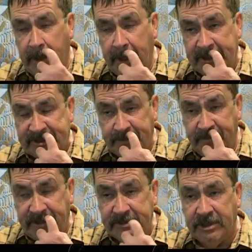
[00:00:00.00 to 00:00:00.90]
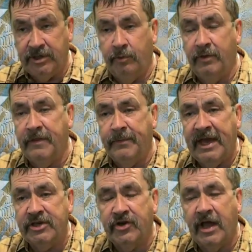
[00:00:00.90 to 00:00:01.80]
Is something to do with the
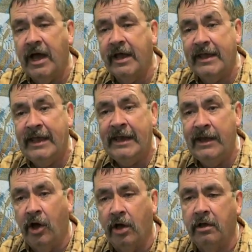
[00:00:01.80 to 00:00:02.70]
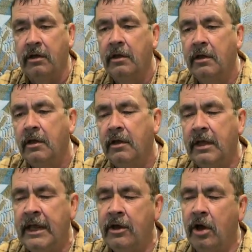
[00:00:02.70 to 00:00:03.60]
patriarch Enoch.
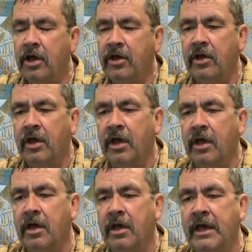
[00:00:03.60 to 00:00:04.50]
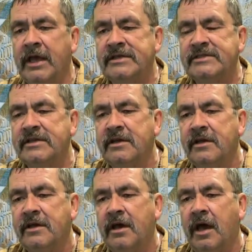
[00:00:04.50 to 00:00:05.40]
Enoch is
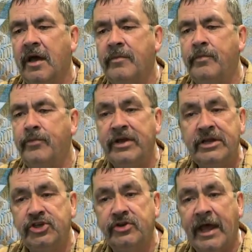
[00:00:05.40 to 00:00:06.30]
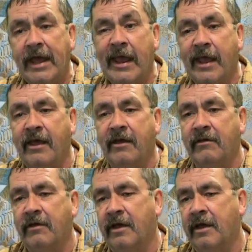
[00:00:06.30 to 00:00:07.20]
pre-Judaic,
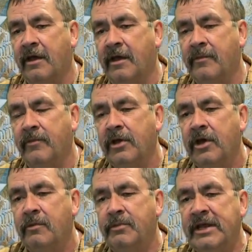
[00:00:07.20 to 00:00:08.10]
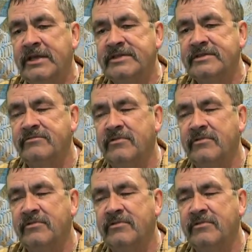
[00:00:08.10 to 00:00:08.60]
but he's